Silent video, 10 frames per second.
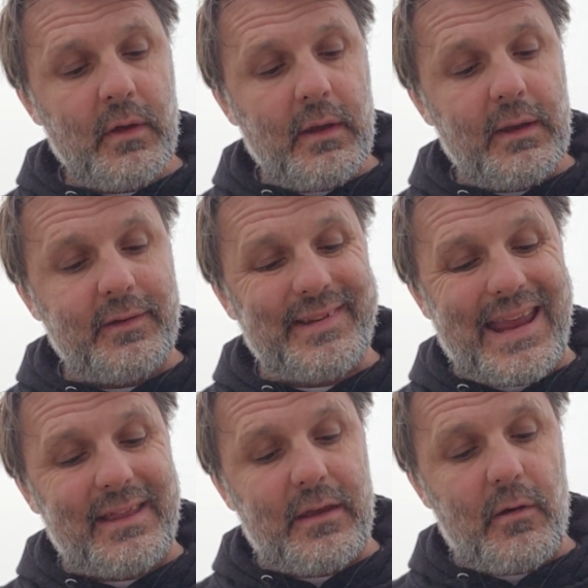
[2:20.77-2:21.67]
He
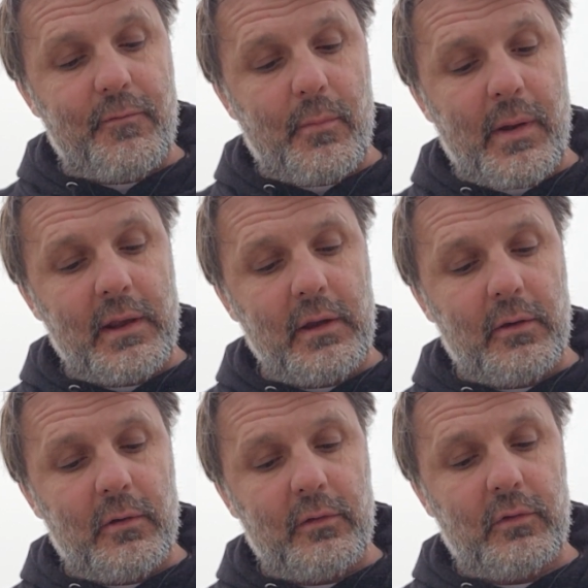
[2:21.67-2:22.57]
stayed there for many
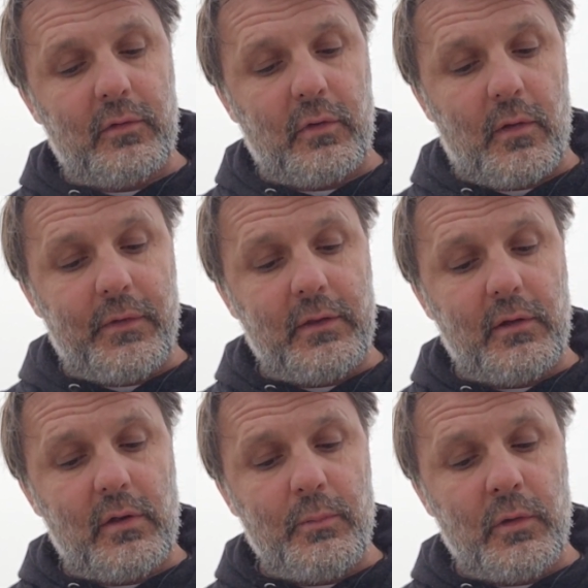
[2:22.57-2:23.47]
years, serving the
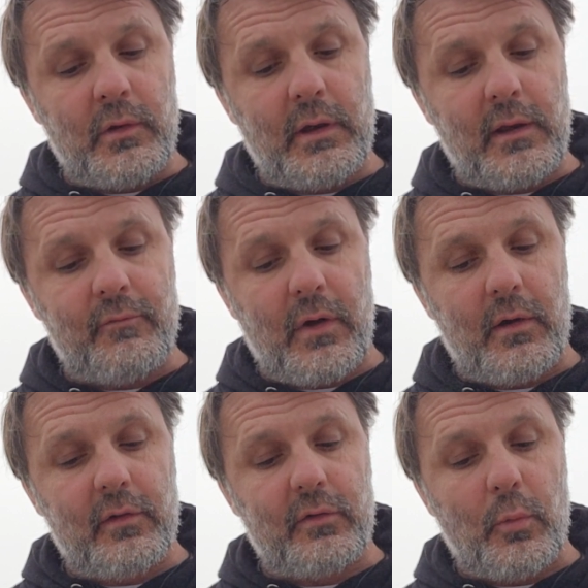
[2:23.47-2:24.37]
community in
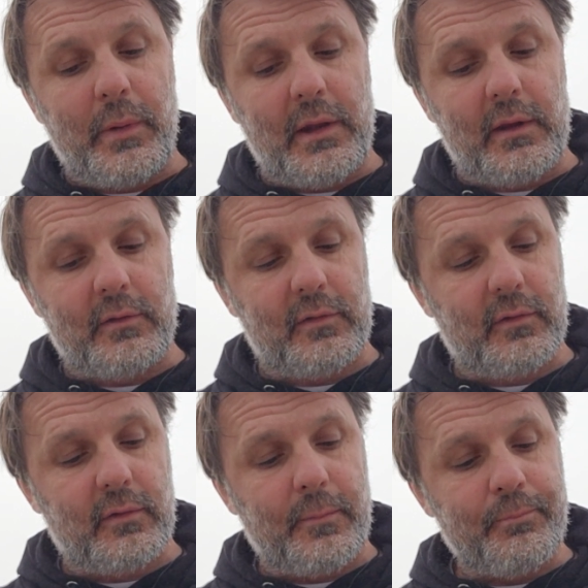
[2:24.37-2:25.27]
various
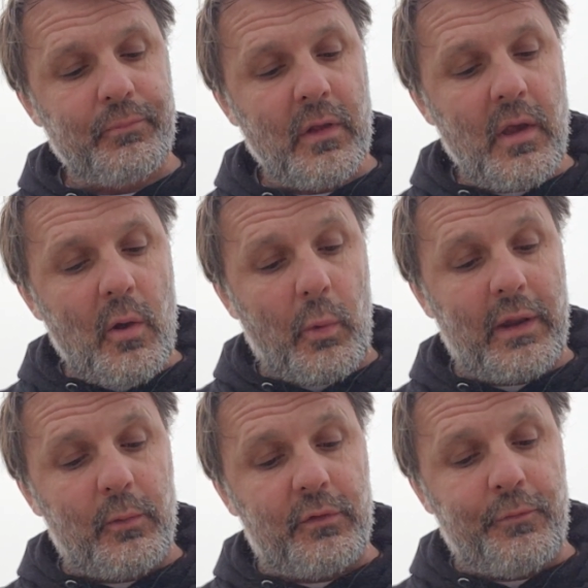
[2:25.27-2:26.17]
obediences. When
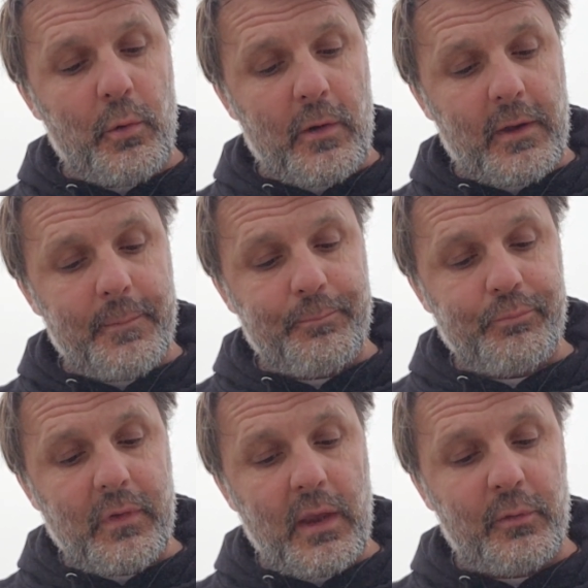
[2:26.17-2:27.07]
he was 40,
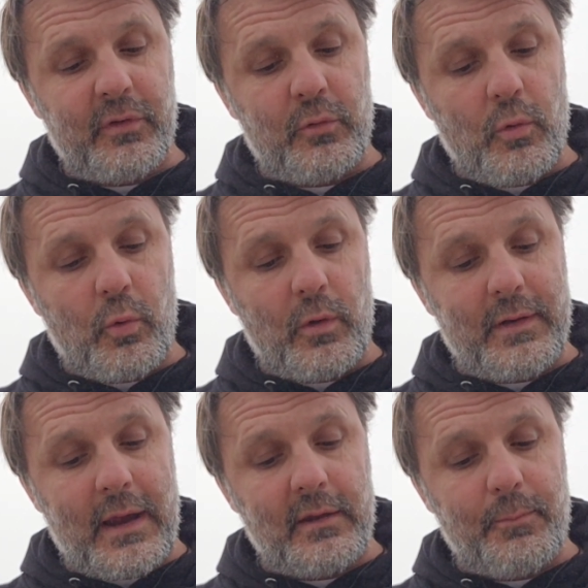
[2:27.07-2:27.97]
he was an
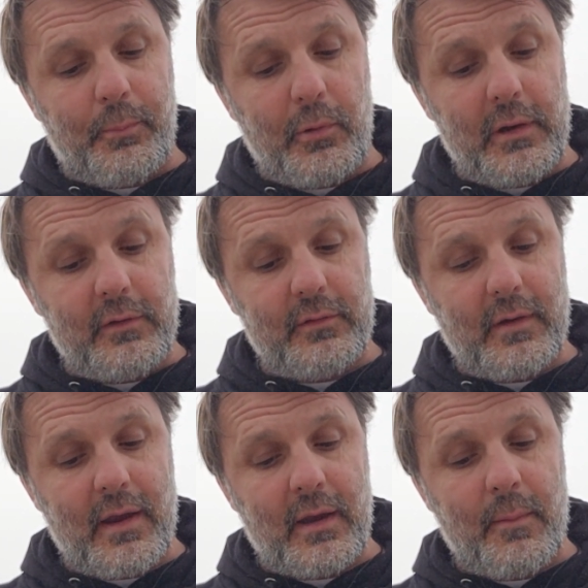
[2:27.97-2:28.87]
ordained priest
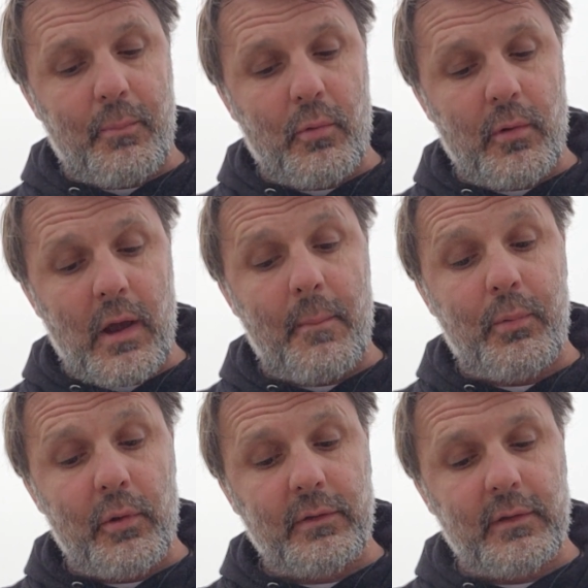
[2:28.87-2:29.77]
and
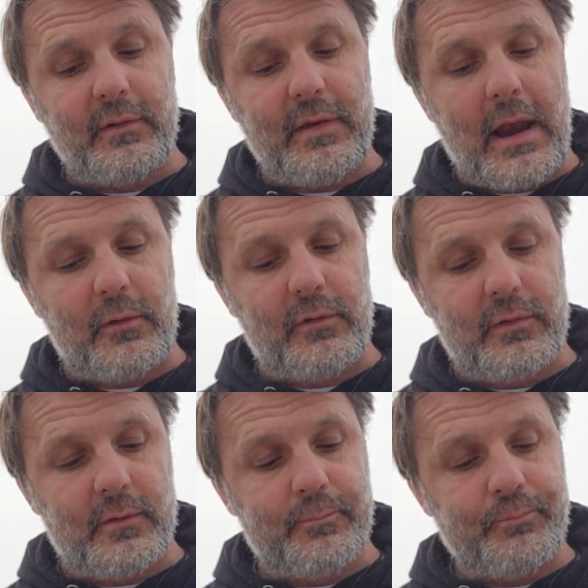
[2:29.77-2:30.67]
appointed
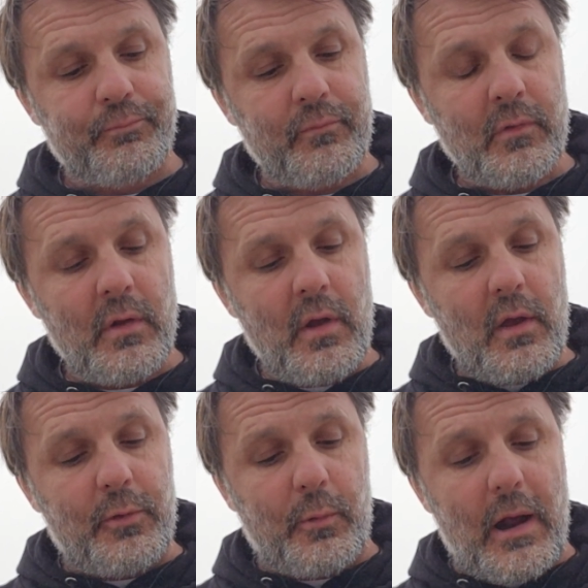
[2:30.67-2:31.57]
sacristan.
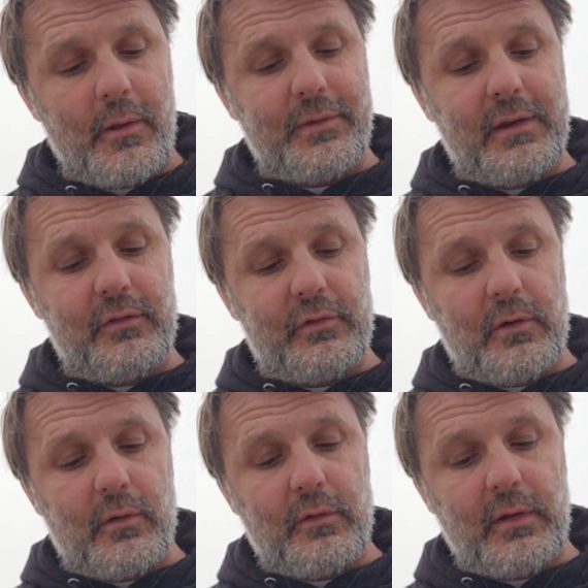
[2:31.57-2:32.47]
Throughout these
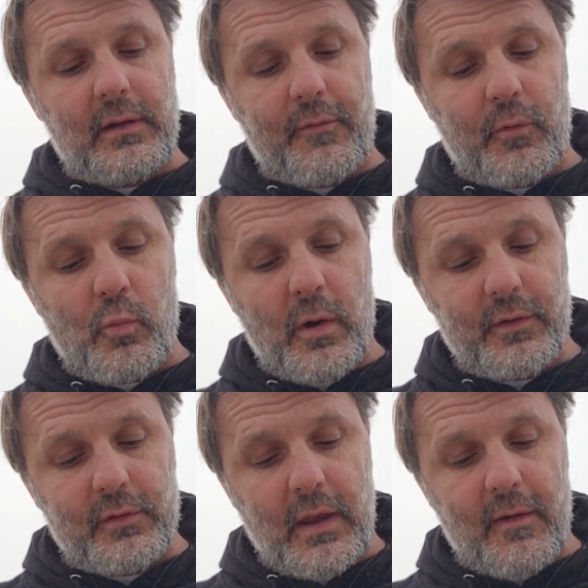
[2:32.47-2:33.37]
years, he never
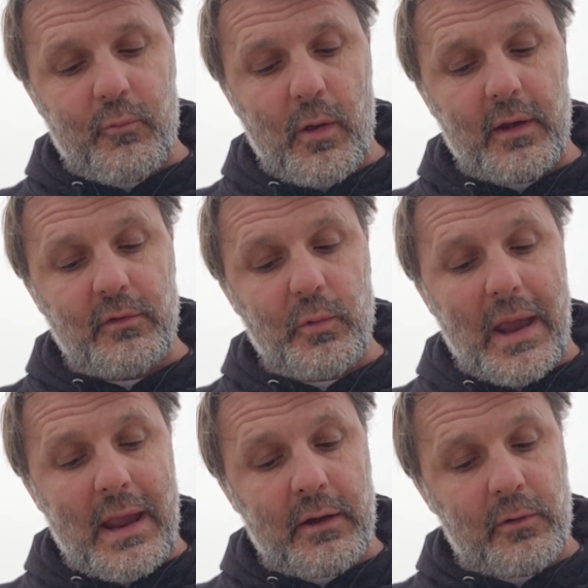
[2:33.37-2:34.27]
once gave way to
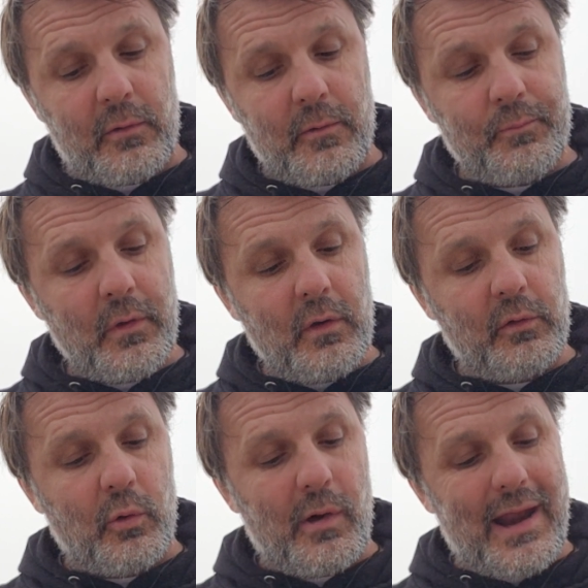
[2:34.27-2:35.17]
anger,
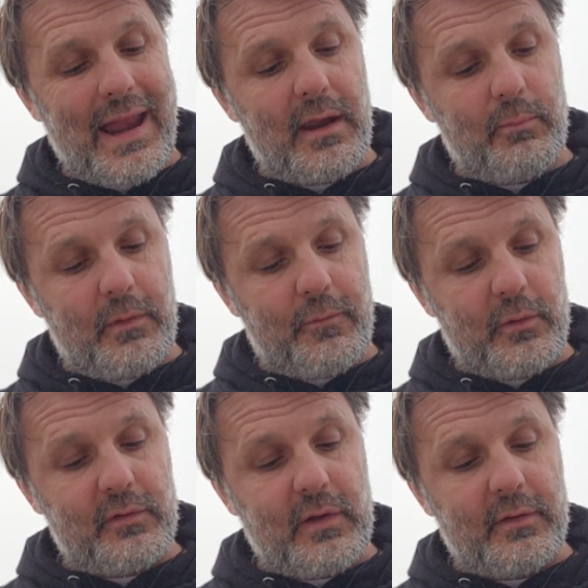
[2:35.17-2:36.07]
nor ate before
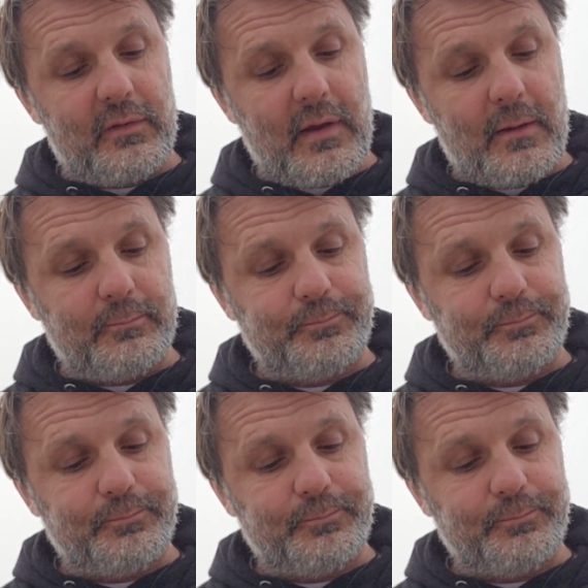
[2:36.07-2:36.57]
sunset.